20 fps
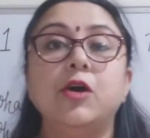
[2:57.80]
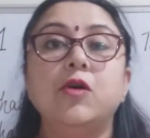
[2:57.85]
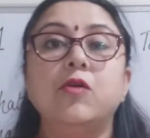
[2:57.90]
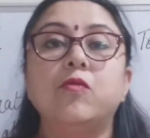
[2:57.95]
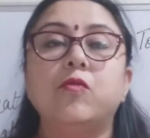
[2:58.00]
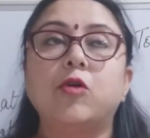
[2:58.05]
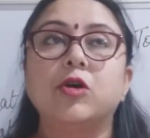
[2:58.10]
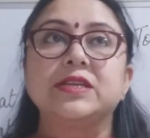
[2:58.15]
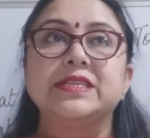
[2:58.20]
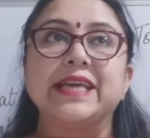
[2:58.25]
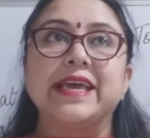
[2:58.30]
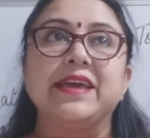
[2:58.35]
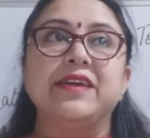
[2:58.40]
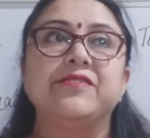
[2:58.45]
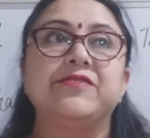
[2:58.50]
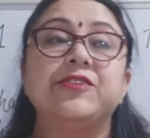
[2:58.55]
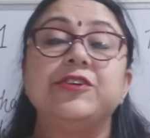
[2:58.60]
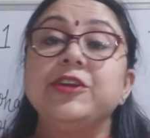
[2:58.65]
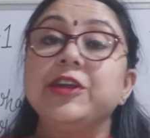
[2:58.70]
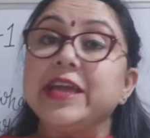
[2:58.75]

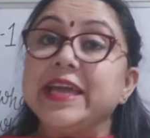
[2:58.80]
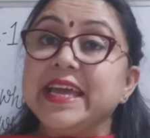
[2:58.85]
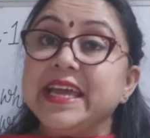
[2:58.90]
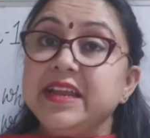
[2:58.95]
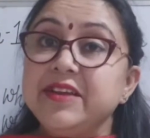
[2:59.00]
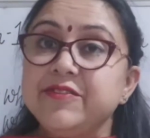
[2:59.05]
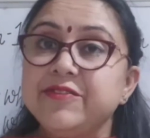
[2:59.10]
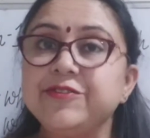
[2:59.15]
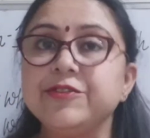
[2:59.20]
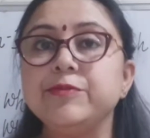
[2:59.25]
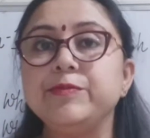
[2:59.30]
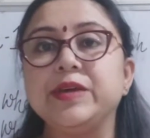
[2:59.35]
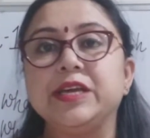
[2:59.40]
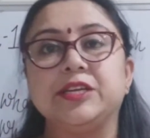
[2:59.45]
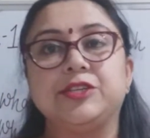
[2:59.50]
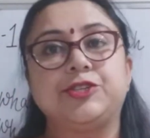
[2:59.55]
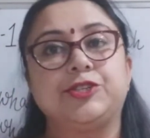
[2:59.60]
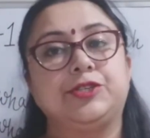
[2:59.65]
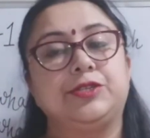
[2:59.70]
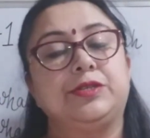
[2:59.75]
whatever
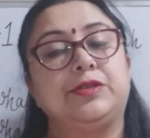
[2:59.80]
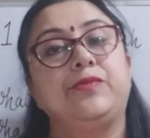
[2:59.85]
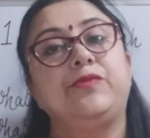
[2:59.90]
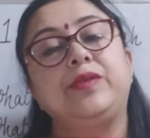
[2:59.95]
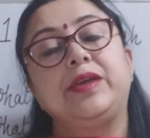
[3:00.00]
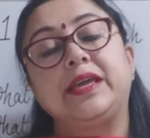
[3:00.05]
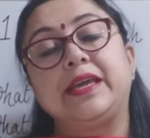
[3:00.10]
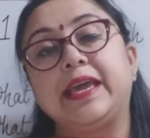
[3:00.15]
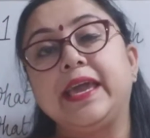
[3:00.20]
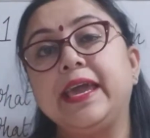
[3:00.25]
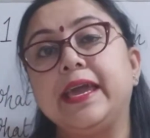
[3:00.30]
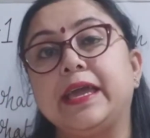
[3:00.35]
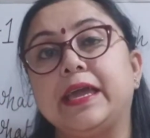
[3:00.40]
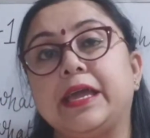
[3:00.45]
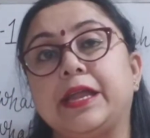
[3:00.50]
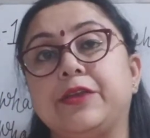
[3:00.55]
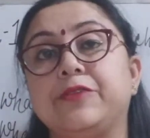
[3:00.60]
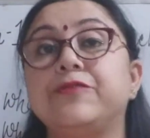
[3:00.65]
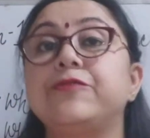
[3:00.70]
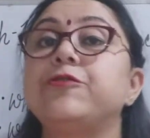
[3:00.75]
information we
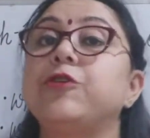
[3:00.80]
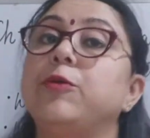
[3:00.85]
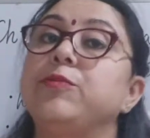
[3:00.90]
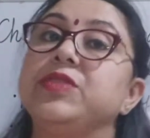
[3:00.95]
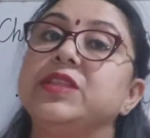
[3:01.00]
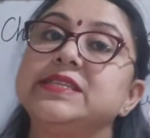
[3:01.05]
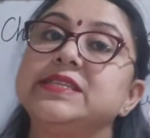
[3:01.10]
gain from the